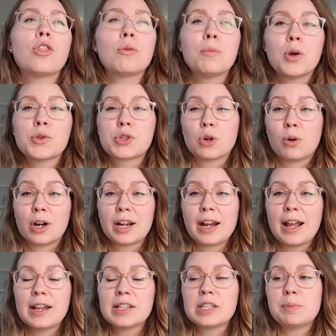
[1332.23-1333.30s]
the most
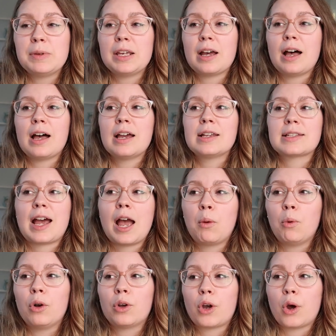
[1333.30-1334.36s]
organized because I
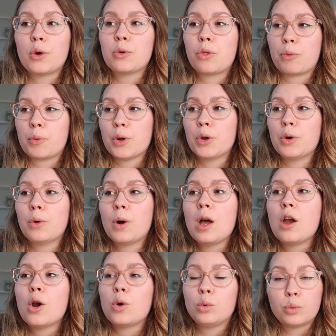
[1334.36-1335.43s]
will go through
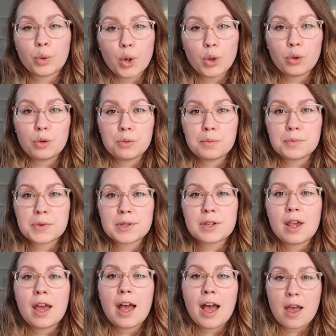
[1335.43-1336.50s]
rooms
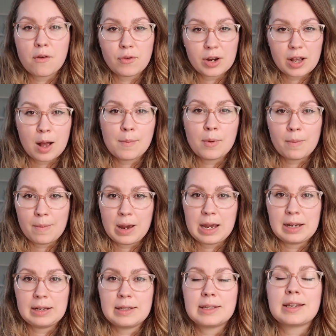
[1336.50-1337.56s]
every couple
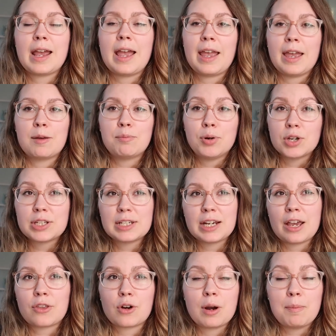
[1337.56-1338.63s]
months and put
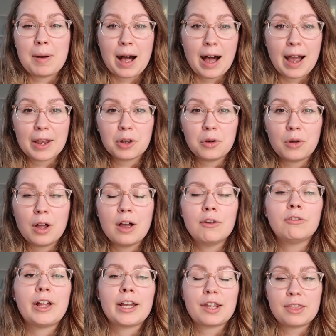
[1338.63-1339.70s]
together a pile
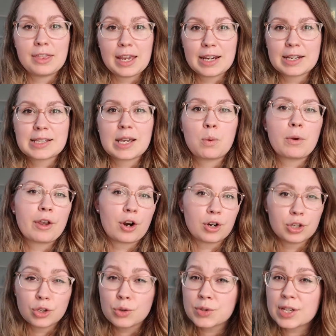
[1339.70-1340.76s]
of like things that we
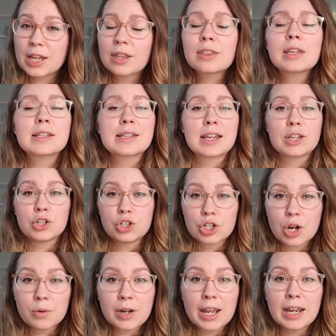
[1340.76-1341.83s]
aren't using, things I can
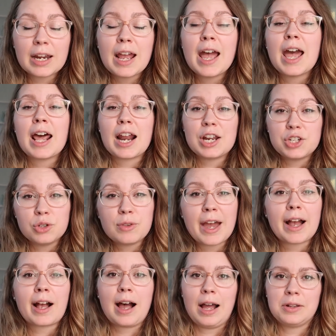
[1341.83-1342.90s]
donate. And I do
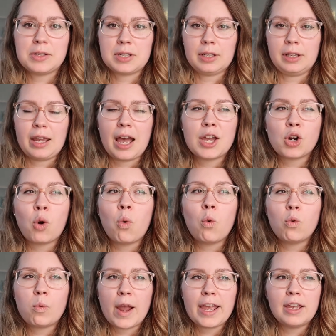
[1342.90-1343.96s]
that constantly. I
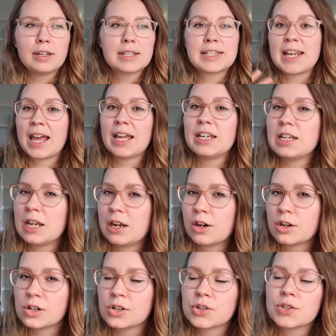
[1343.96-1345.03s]
don't wait 10
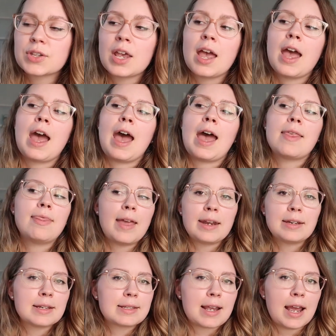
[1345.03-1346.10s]
years and
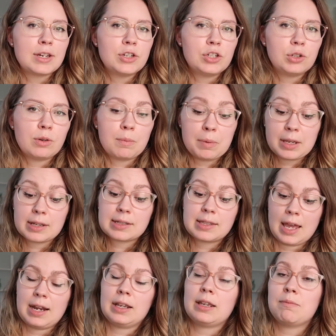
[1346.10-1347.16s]
then decide to do it because
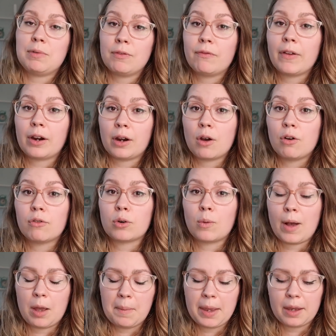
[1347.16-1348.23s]
then it can be very
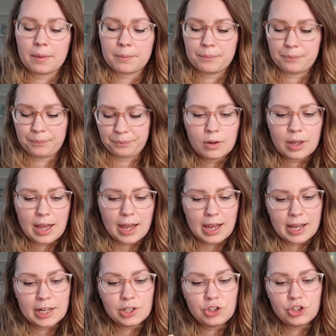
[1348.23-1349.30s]
overwhelming.
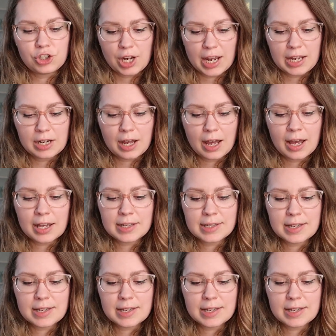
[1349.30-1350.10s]
Okay, Jada